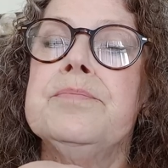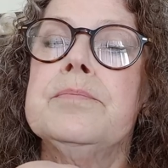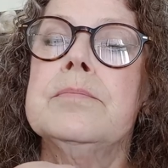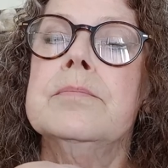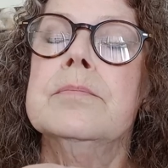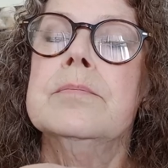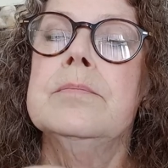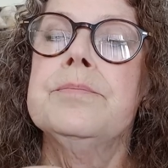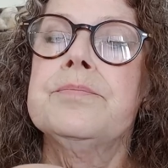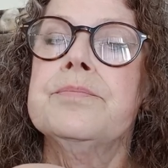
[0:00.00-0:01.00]

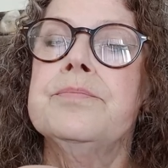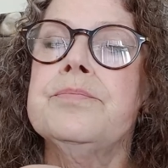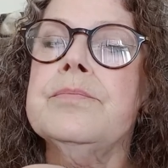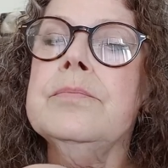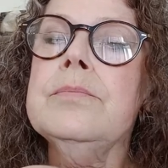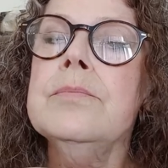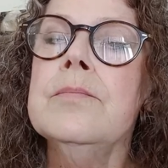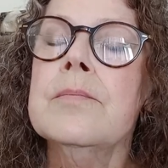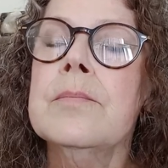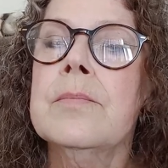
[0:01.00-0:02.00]
(silence)